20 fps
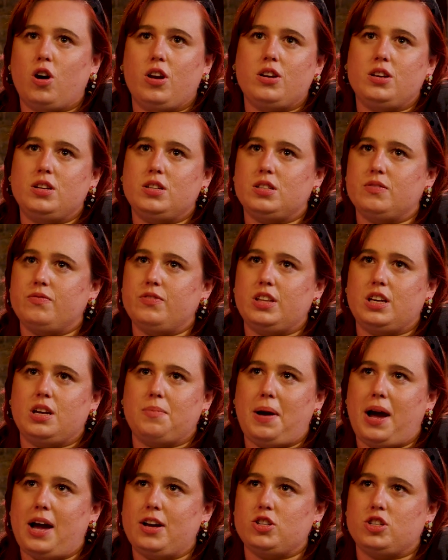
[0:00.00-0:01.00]
to do something that you're
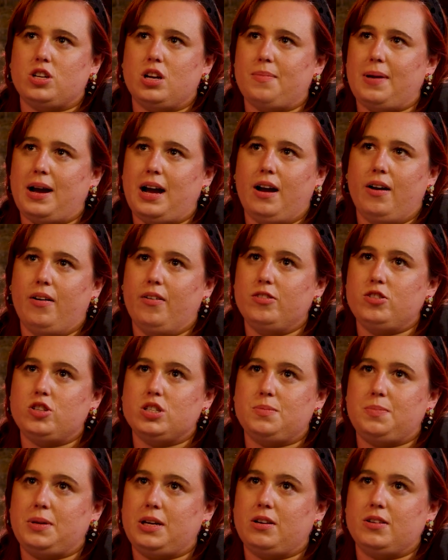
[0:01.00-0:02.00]
passionate about.
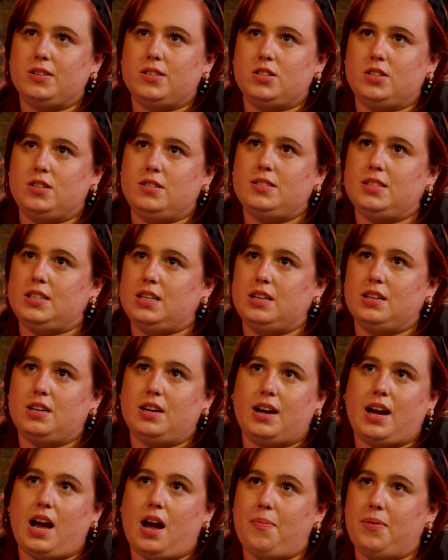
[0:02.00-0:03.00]
Just because you see a
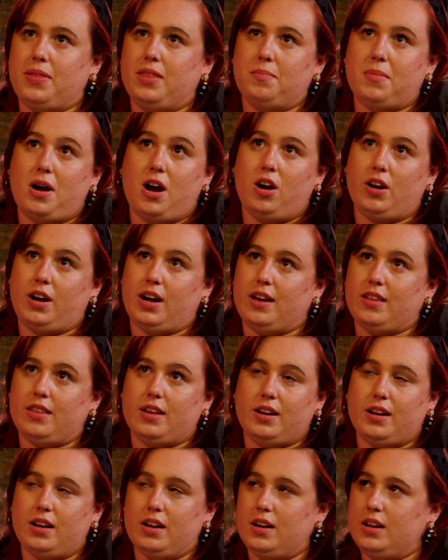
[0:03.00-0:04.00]
gap in the market
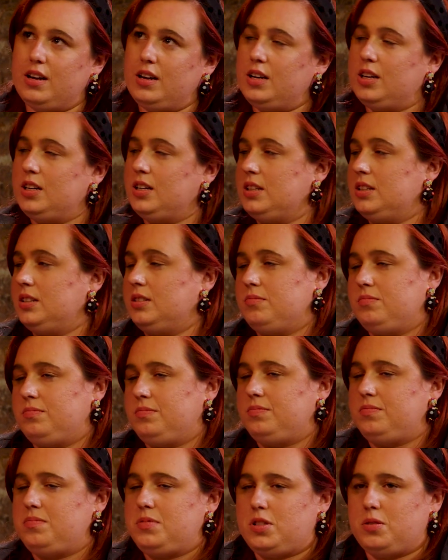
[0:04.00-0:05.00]
that
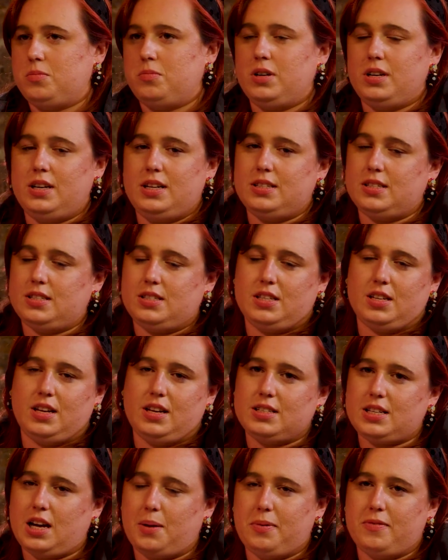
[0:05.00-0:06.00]
someone needs a certain
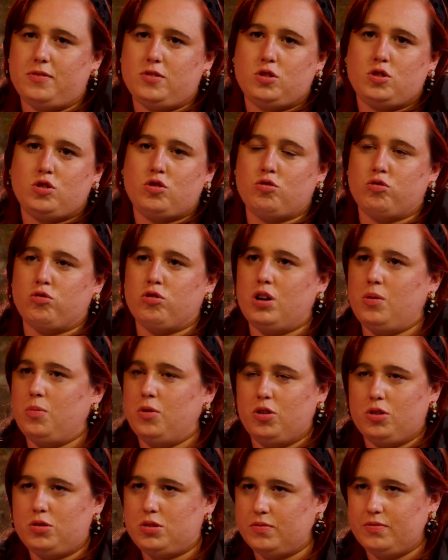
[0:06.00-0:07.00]
type of screw
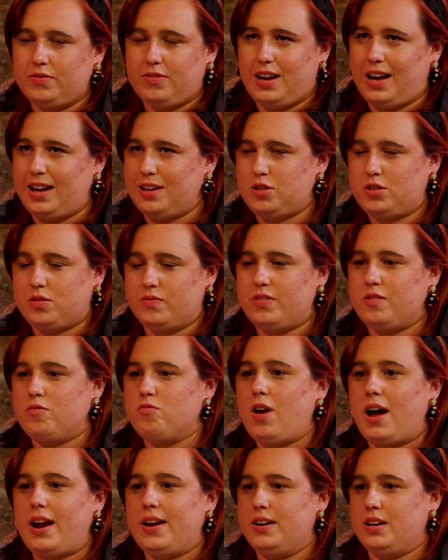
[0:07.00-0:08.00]
or something
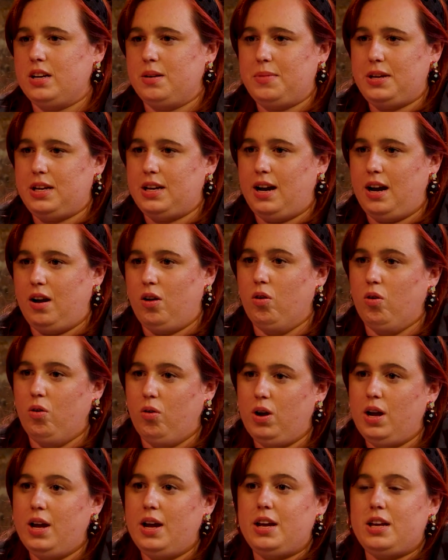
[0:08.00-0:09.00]
random, and you're like, oh,
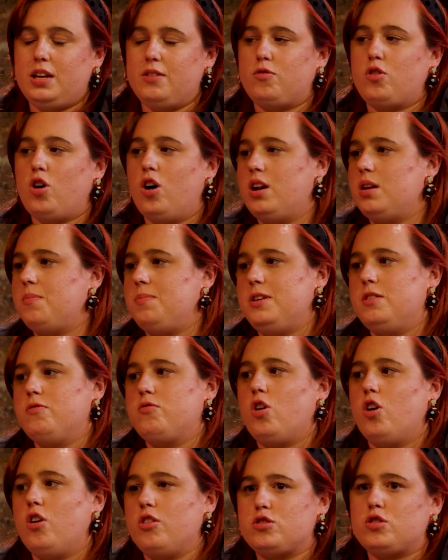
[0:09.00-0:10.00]
you've
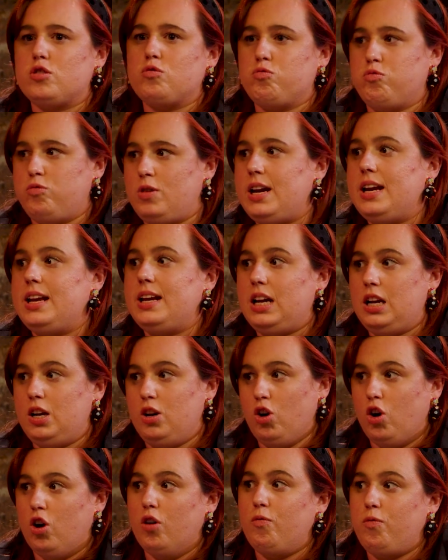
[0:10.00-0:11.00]
got to really
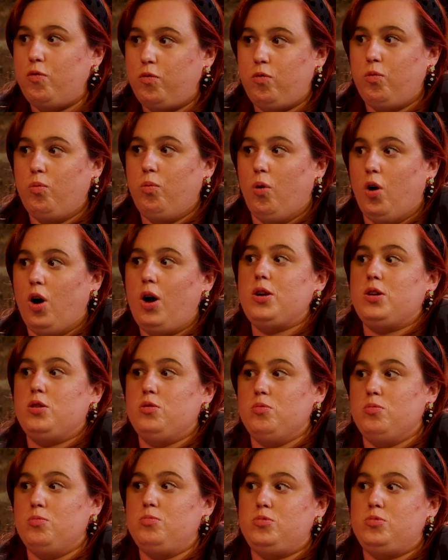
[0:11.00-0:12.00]
love what you